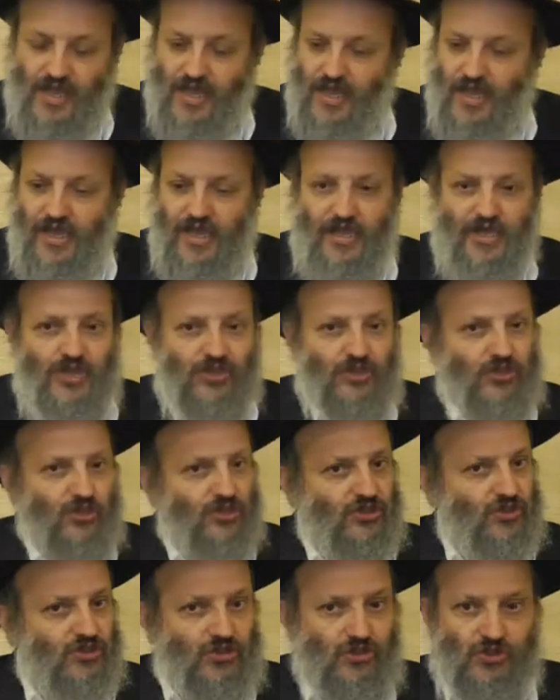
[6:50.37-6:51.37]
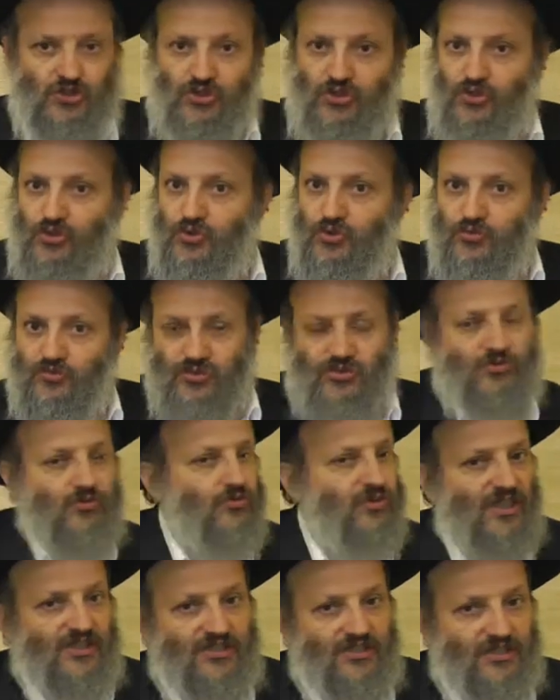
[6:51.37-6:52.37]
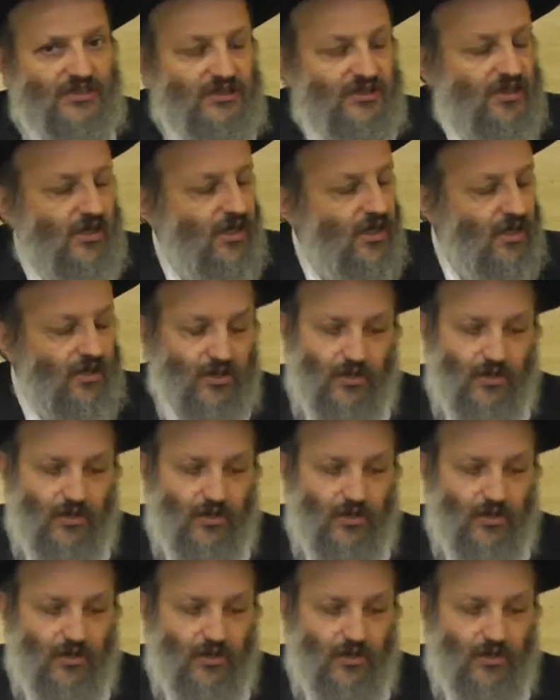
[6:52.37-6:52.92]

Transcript: And he just zooms through the synagogue